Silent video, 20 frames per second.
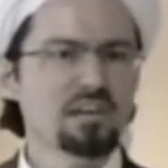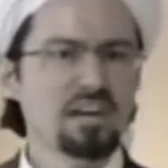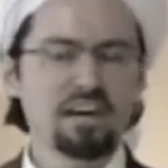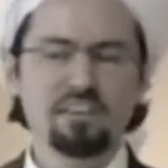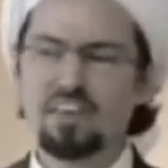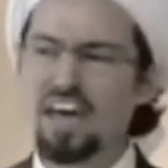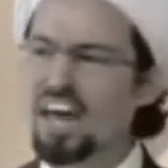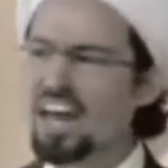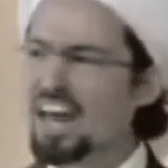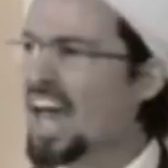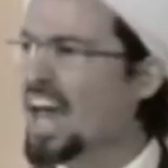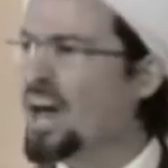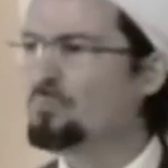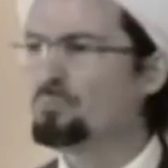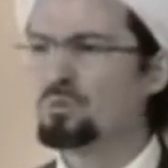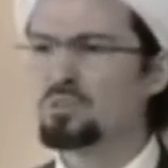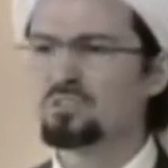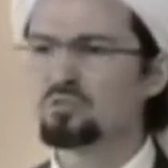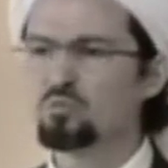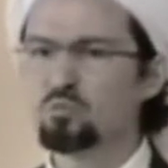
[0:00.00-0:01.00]
And
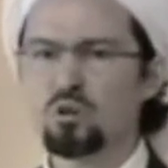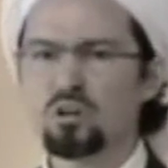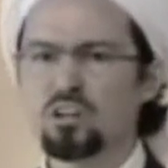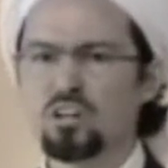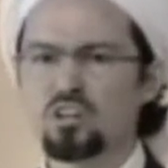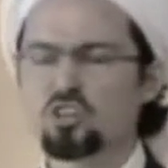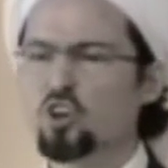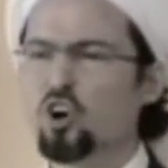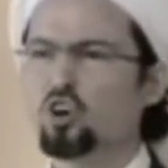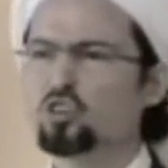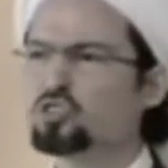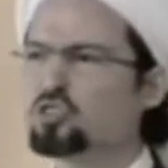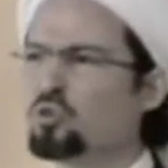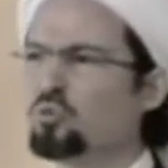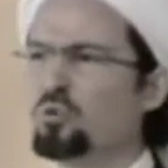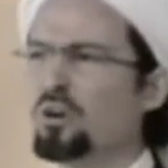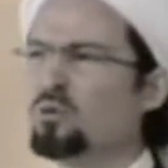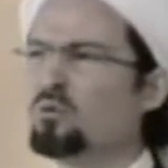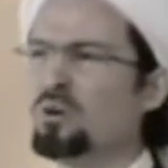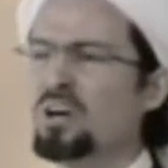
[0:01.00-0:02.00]
happens. We're in a culture
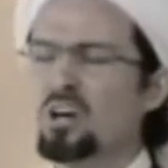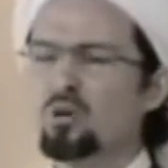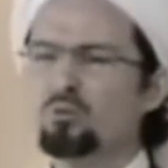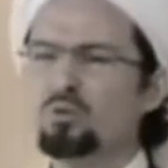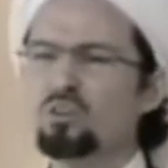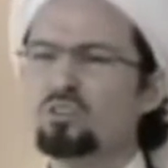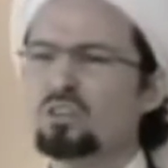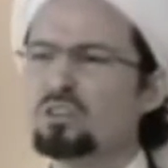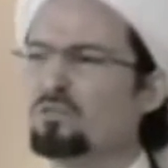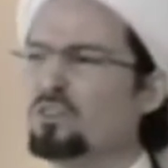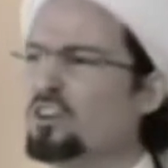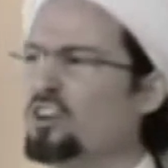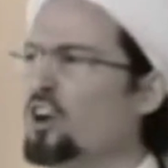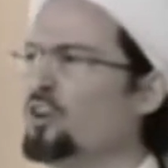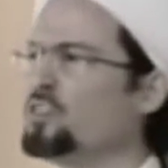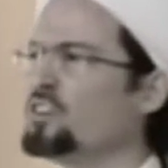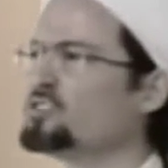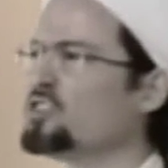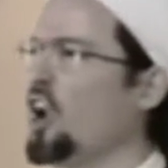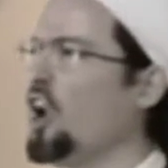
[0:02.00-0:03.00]
where we don't even
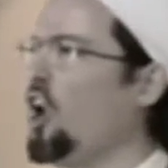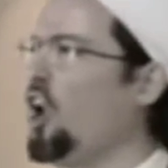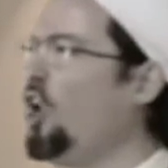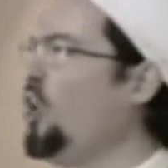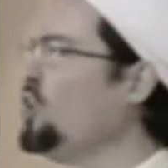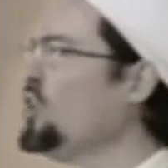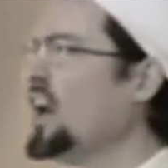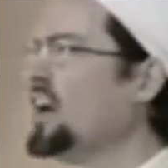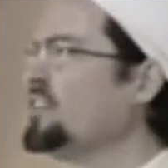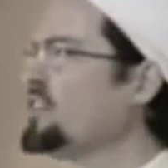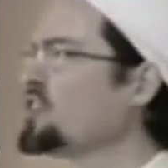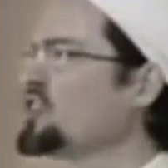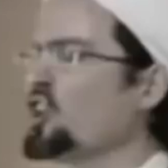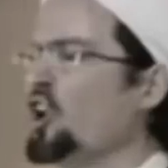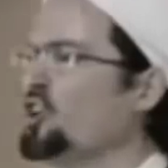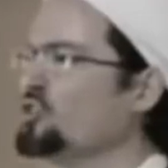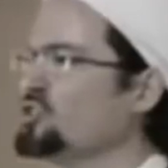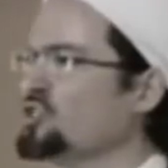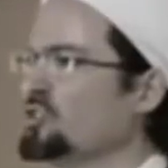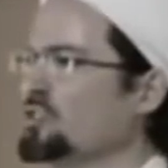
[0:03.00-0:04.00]
know there's a whole other
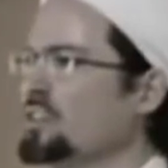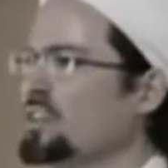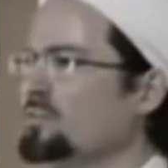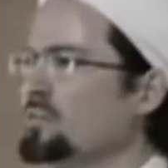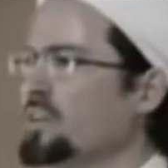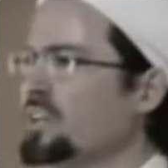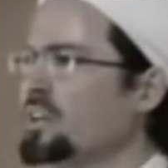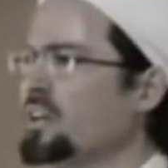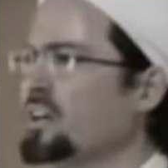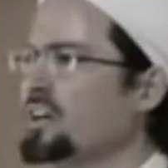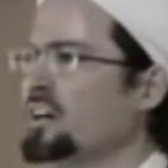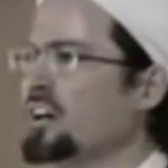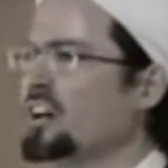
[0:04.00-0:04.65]
culture living